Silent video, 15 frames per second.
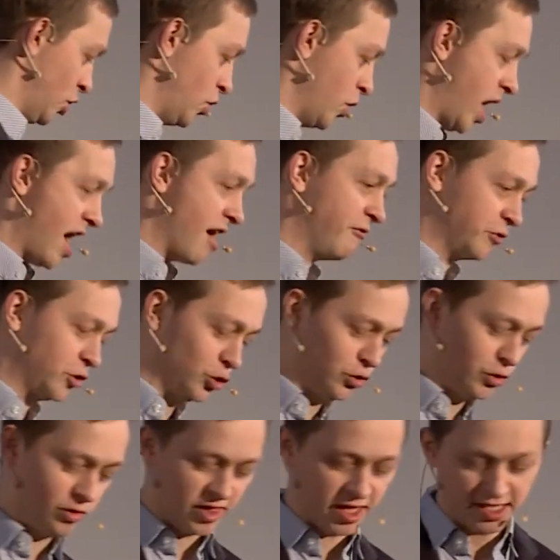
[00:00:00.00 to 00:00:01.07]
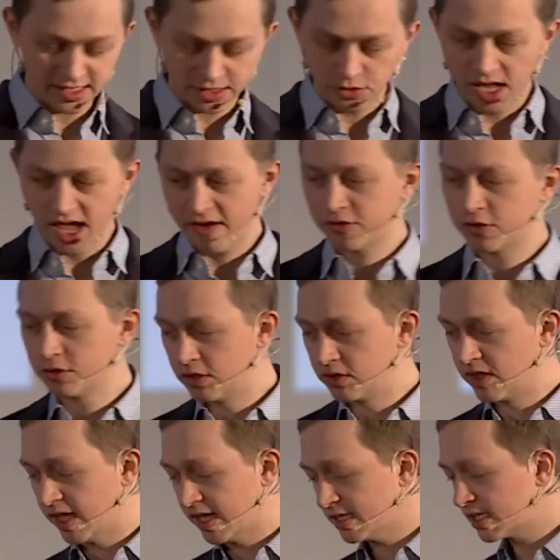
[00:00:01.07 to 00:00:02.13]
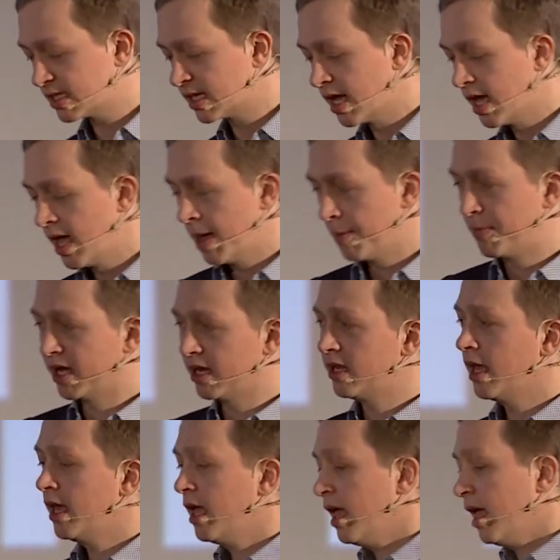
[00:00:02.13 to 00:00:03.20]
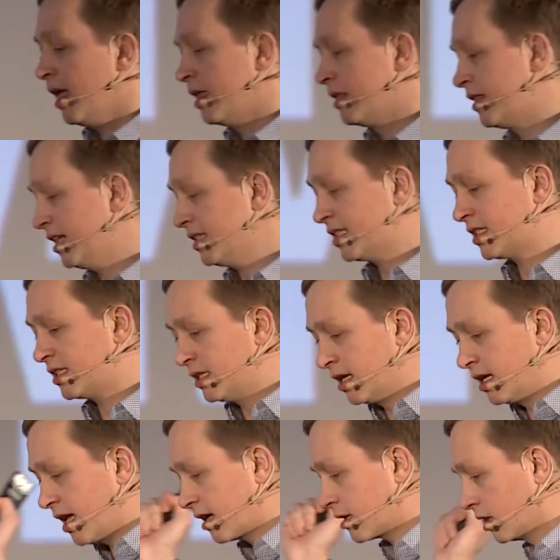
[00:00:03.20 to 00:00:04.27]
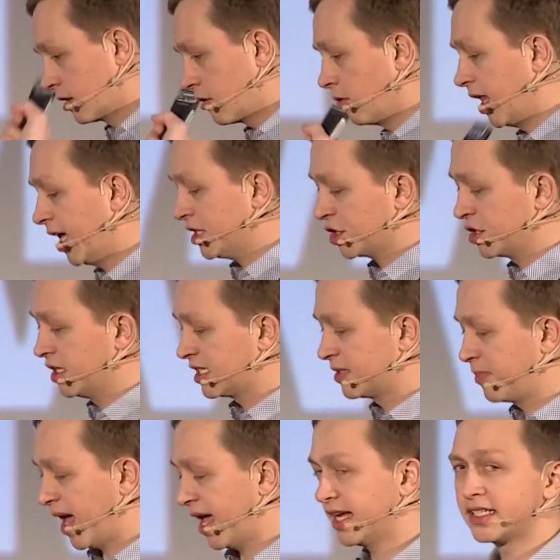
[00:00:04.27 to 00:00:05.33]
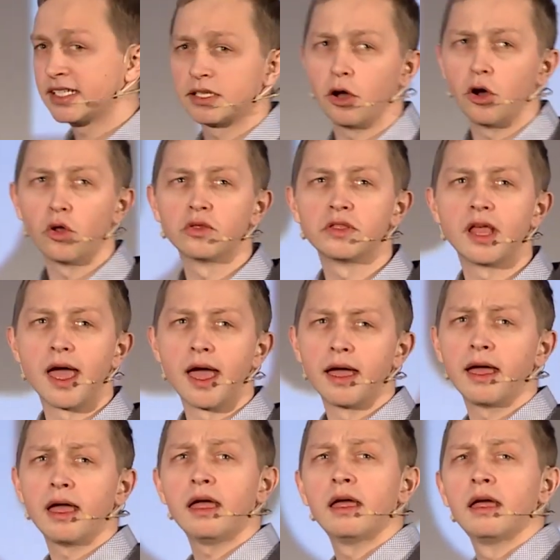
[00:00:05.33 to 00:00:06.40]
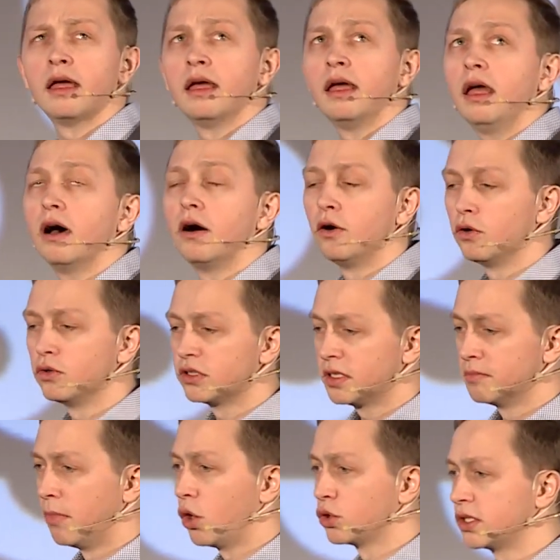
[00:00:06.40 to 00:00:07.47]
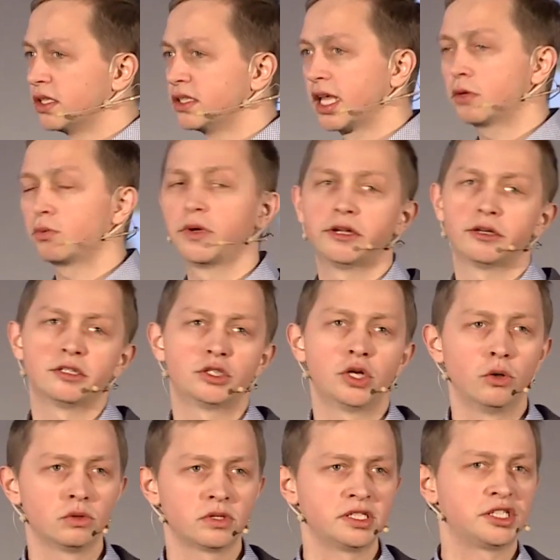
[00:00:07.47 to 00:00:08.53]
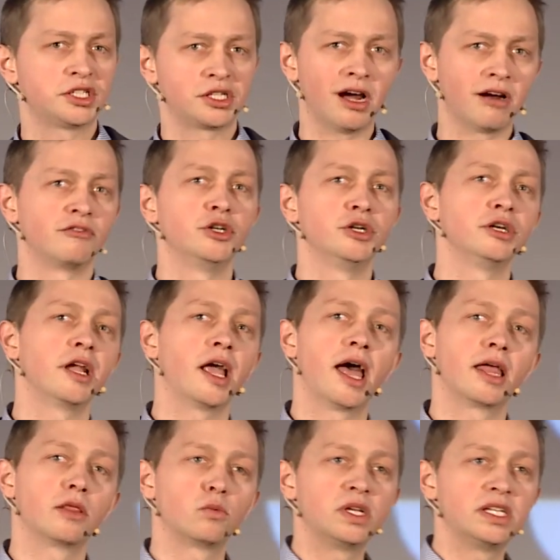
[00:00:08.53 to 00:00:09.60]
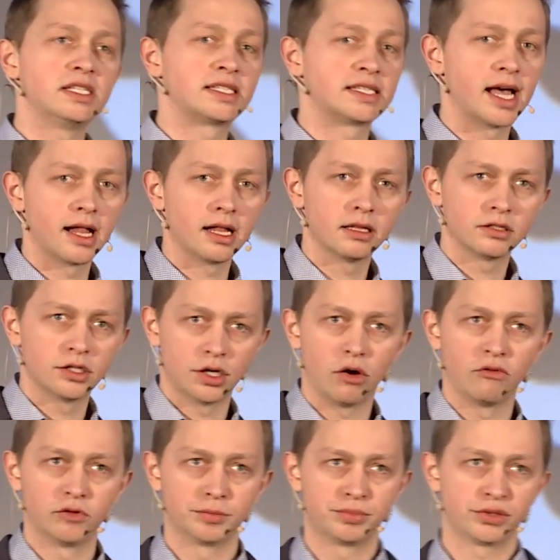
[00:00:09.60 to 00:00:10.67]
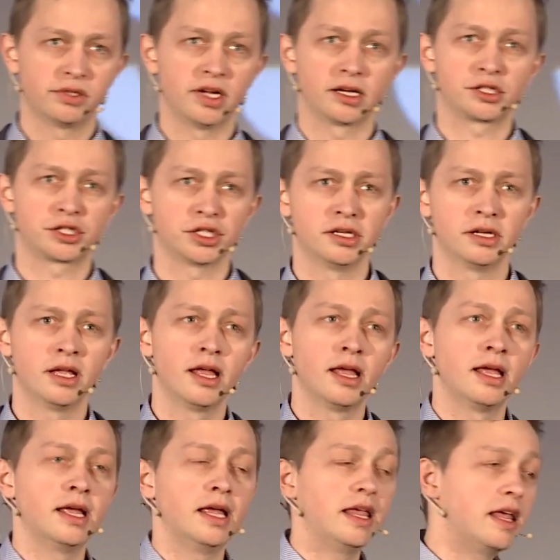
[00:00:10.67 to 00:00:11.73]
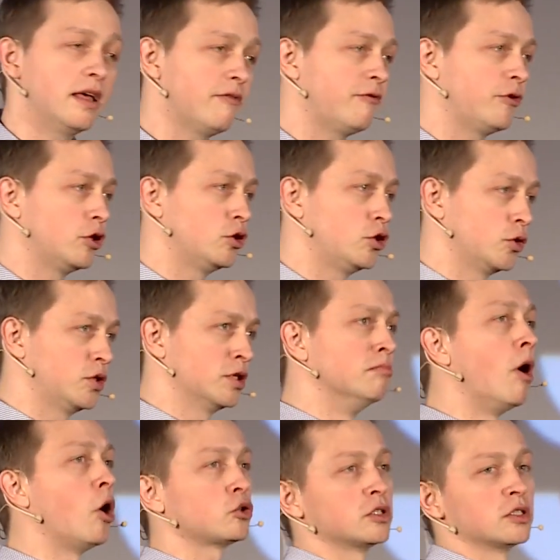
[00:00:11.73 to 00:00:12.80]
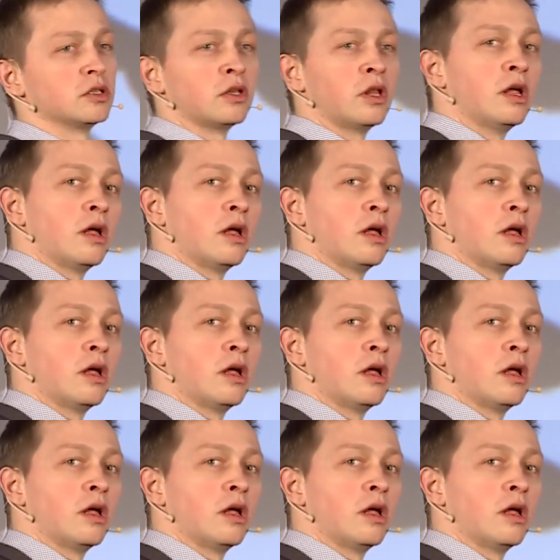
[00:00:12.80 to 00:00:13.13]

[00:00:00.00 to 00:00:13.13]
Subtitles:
you have to do this, you have to do this. But this calculation is based on the model that we are totally sovereign and we sell the overproduction. If you do the model